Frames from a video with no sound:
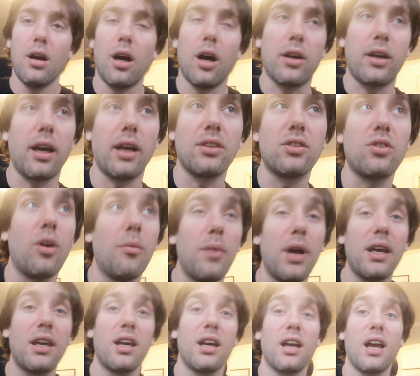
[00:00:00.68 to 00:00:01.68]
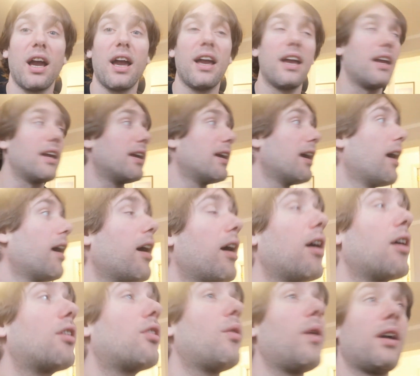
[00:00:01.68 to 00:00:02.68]
Okay, so I'm making a
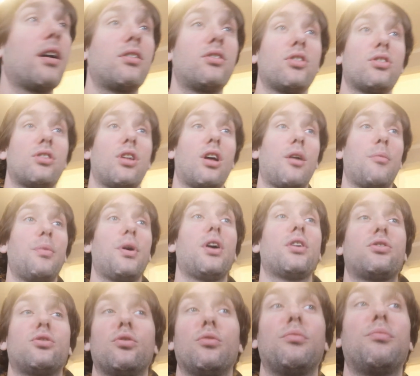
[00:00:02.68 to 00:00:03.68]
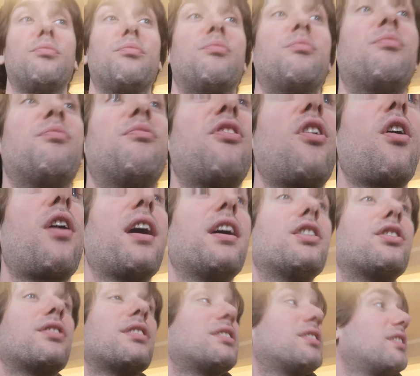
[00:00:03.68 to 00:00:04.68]
quick, just like a personal vlog
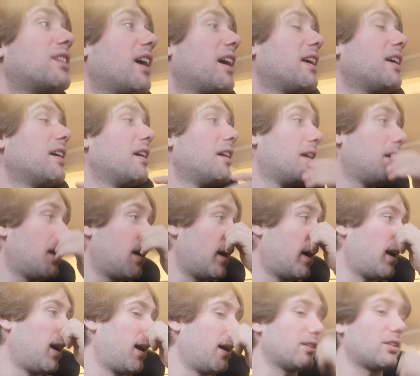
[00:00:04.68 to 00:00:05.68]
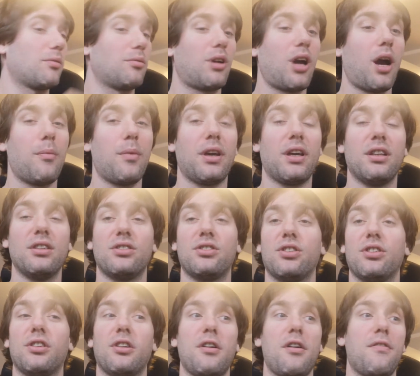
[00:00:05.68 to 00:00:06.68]
entry today, as I'm coming
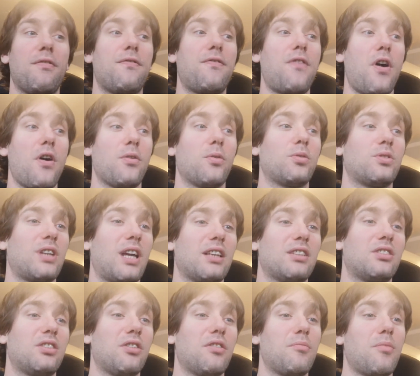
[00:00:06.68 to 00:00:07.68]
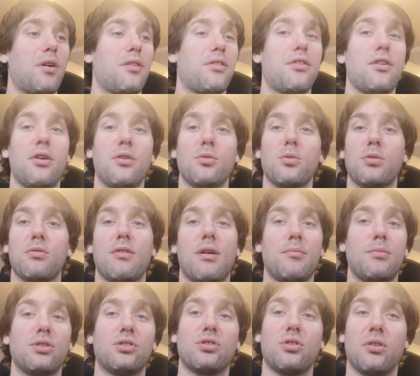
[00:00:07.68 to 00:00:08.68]
into the final testing of my third order
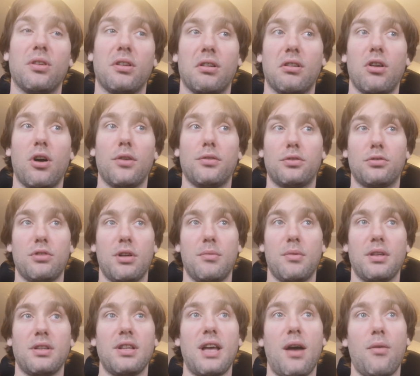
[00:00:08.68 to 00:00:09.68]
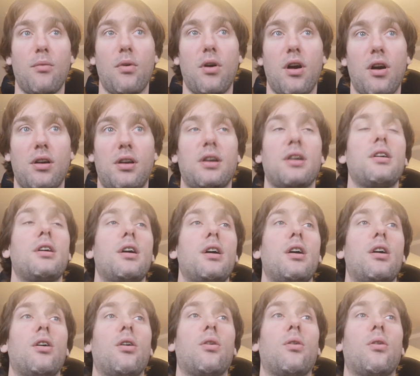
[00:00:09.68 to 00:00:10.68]
ambisonic live streaming network,
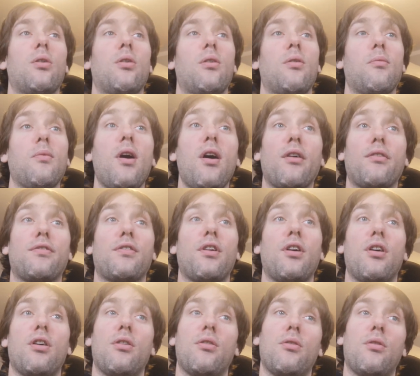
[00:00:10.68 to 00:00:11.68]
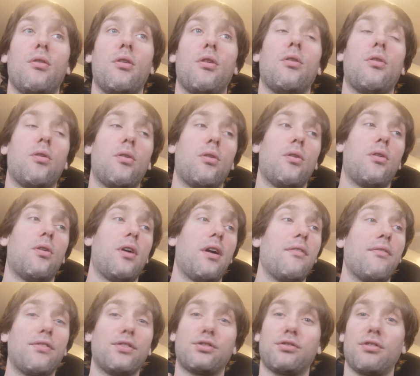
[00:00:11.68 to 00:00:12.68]
or workflow, or
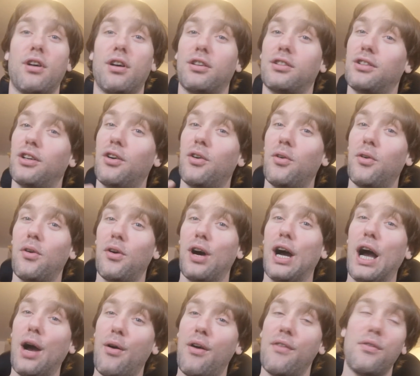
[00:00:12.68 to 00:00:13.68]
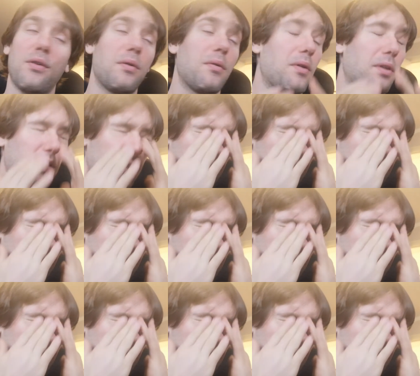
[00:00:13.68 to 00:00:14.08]
infrastructure, or however we want to